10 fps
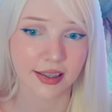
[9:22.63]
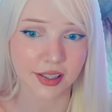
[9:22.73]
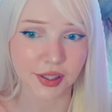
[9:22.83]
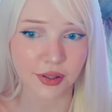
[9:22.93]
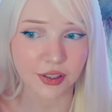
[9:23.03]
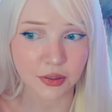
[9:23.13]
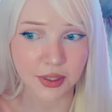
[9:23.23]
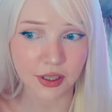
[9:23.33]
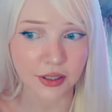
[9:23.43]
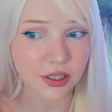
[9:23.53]
So the
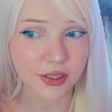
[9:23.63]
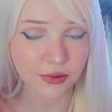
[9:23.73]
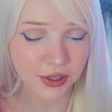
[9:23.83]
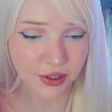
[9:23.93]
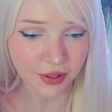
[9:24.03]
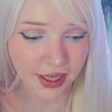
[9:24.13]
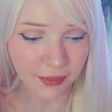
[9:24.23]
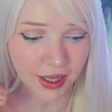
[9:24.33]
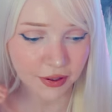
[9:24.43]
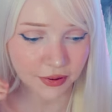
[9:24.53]
dermatologist would do like
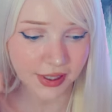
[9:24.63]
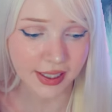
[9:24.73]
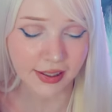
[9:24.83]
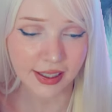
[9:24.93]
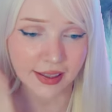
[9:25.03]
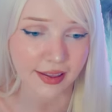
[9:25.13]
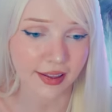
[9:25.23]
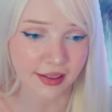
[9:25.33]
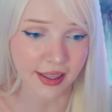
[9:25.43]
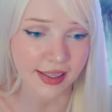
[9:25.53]
microneedling and
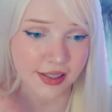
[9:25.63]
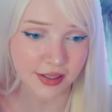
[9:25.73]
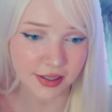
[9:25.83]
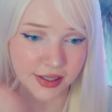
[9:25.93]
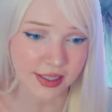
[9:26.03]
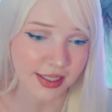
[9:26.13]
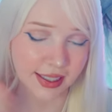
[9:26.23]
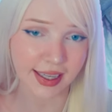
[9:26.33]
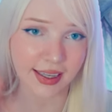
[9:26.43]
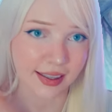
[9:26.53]
then lasers
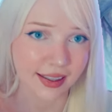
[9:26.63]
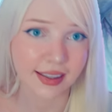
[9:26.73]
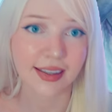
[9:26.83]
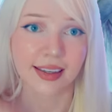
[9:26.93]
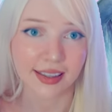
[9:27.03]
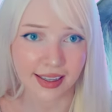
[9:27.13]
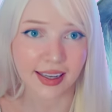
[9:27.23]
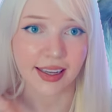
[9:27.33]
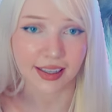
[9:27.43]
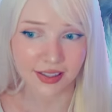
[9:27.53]
to like
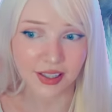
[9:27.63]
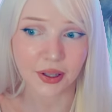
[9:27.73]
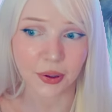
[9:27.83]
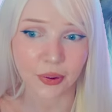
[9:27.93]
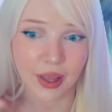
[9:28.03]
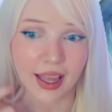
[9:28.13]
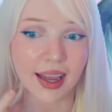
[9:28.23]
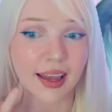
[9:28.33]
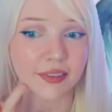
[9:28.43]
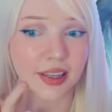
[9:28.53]
get it to go away.
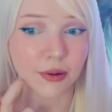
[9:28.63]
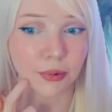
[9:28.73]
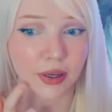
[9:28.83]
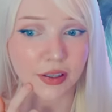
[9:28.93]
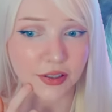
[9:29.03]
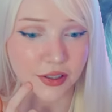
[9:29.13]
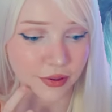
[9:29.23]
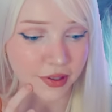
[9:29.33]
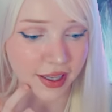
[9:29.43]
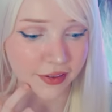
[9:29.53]
I have like 1 or
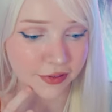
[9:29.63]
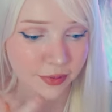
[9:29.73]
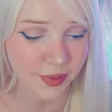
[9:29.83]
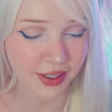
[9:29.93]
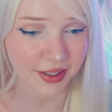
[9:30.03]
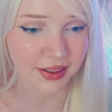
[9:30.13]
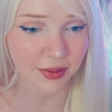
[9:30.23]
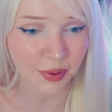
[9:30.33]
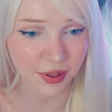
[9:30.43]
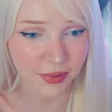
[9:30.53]
2 left, but
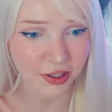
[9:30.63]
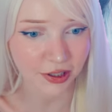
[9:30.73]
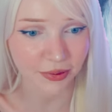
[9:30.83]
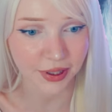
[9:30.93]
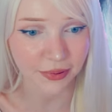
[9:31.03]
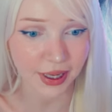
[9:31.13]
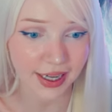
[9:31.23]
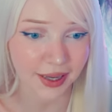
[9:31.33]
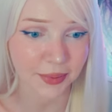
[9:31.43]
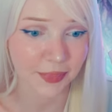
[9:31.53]
they pretty much all went away
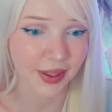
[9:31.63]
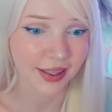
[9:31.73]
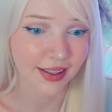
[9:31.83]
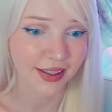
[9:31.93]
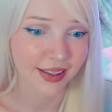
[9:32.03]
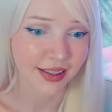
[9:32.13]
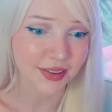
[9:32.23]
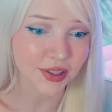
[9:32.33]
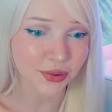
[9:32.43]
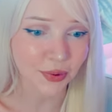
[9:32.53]
now.
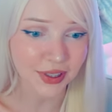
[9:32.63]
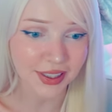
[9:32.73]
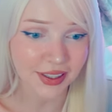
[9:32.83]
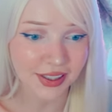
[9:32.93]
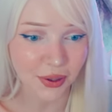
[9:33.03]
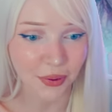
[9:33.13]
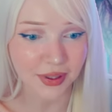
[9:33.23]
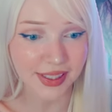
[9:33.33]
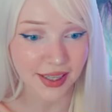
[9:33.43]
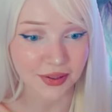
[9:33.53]
The swollen looks
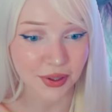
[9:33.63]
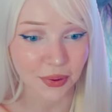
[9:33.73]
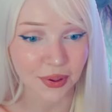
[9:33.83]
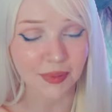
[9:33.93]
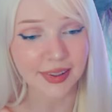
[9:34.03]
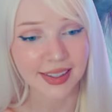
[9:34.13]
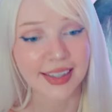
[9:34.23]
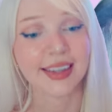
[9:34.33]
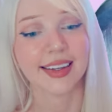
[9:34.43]
sounds horrible.